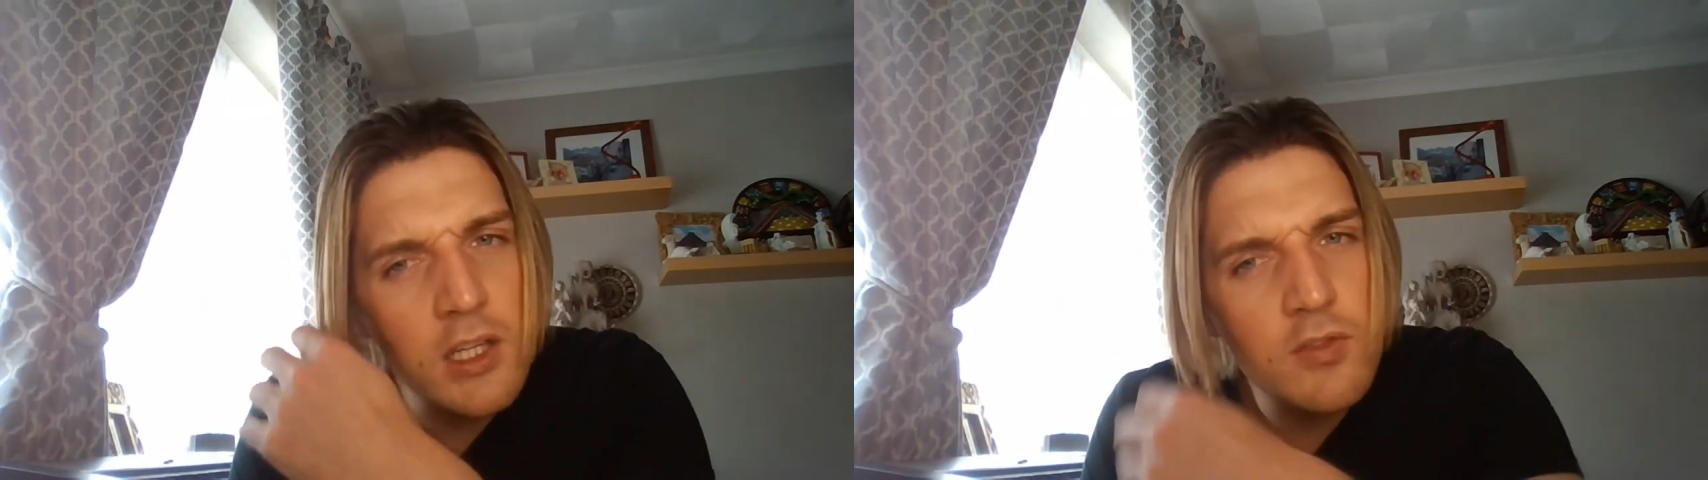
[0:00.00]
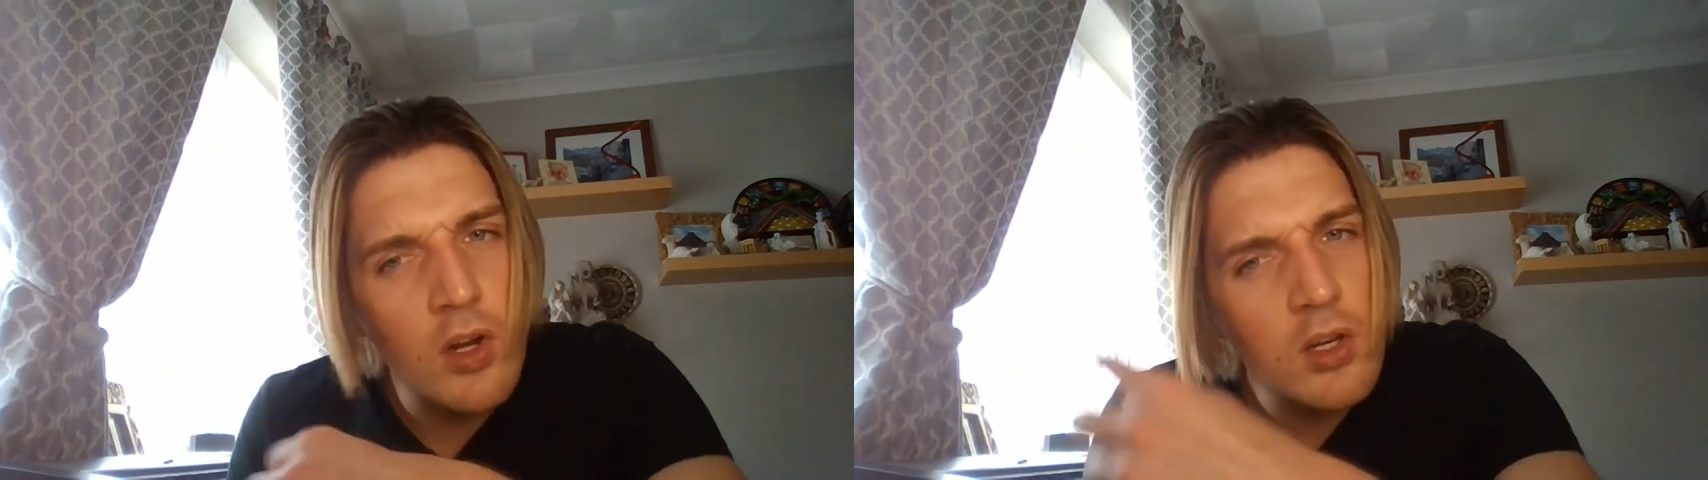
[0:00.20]

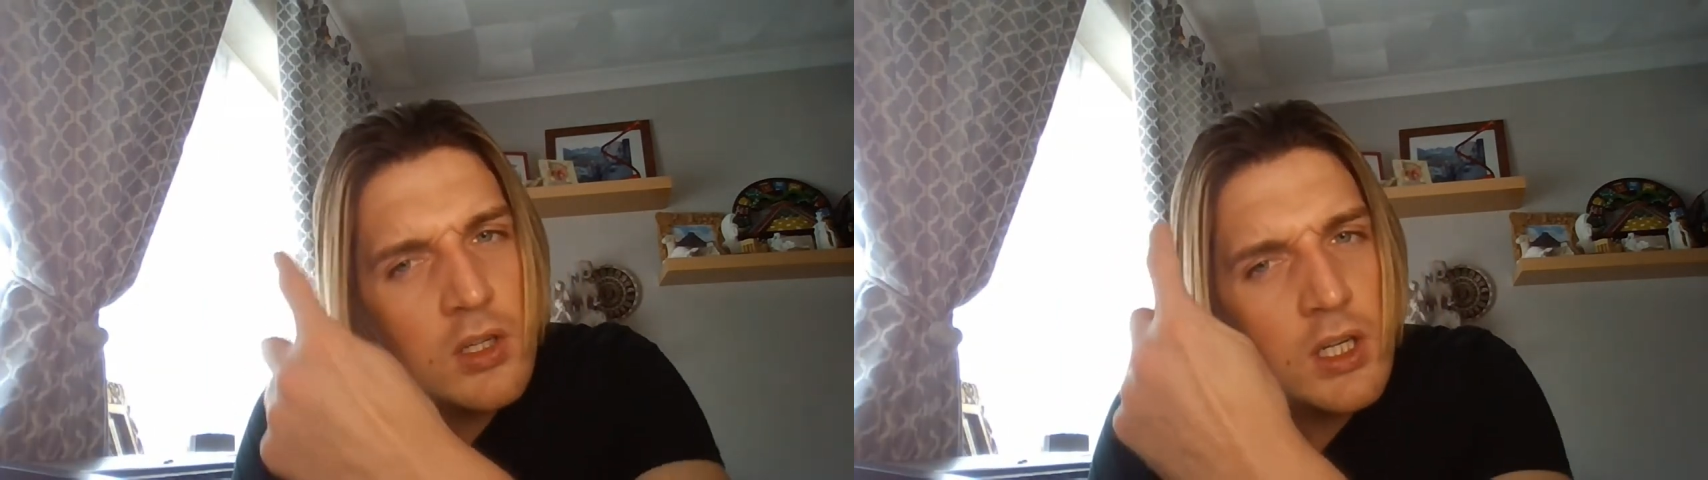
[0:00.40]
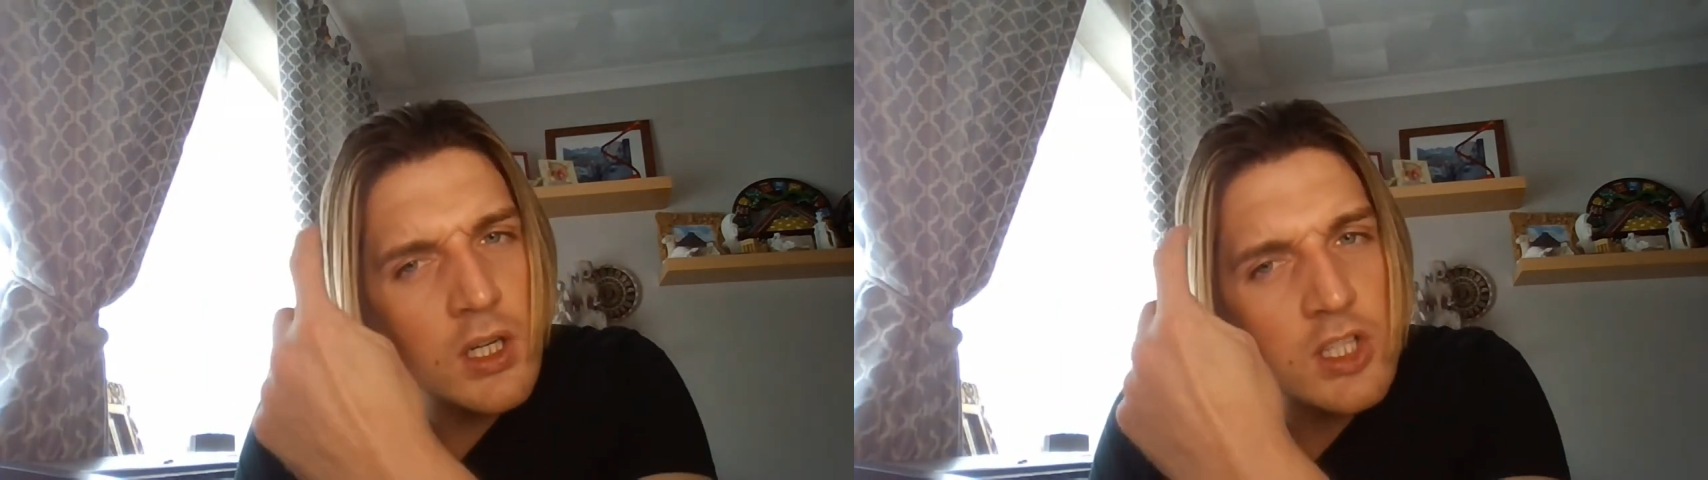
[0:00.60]
you've got
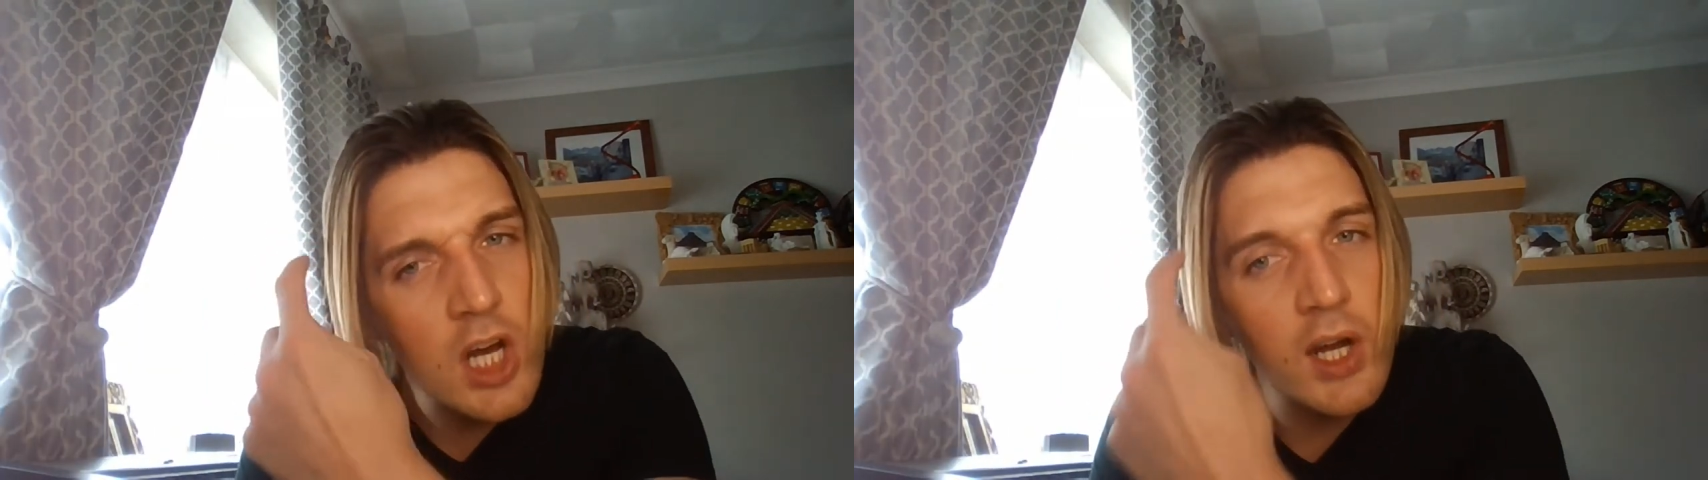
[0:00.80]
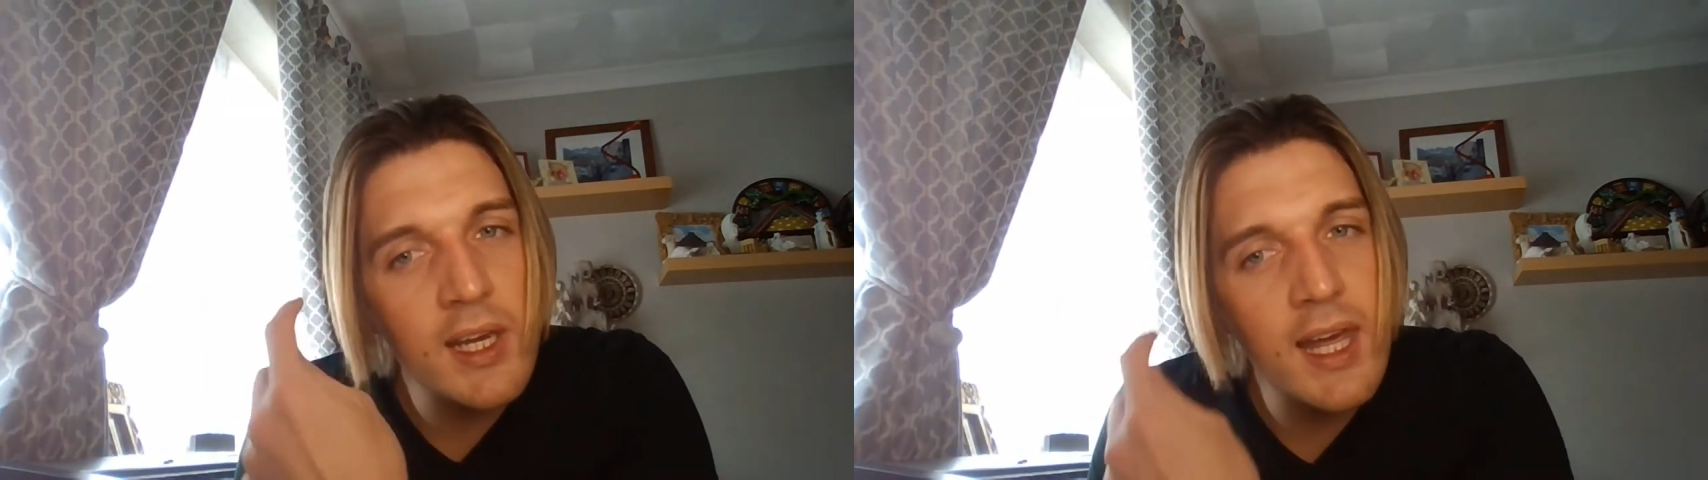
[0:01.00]
little
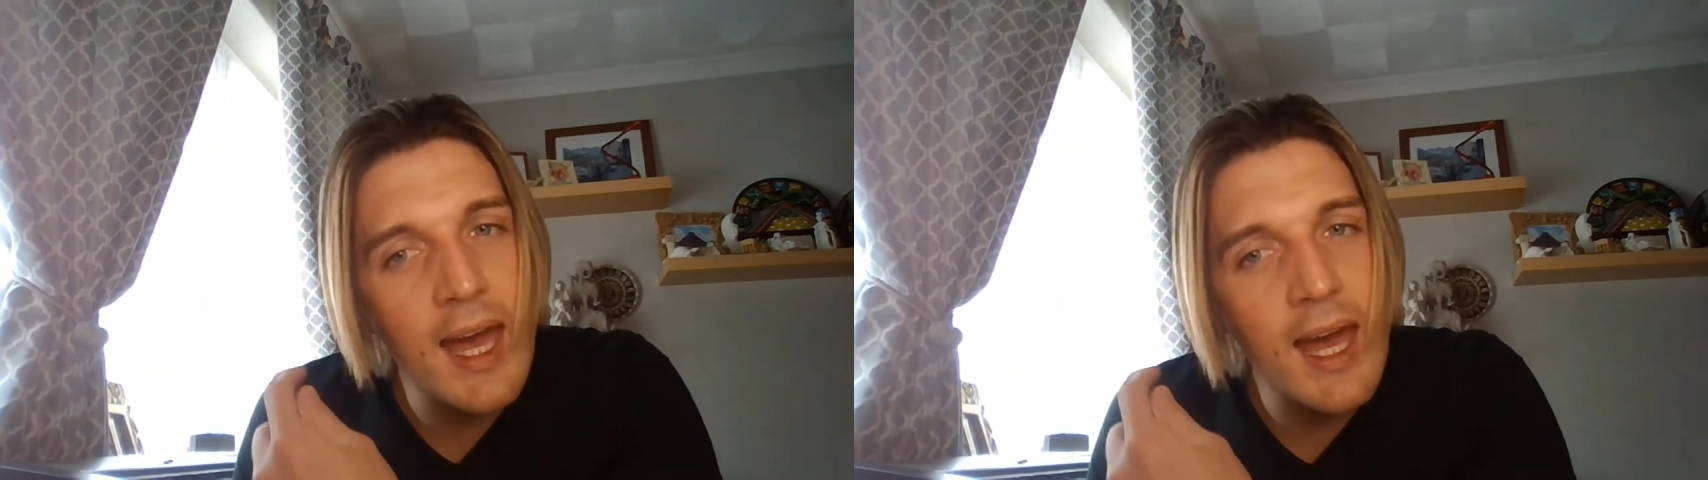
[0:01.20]
tiny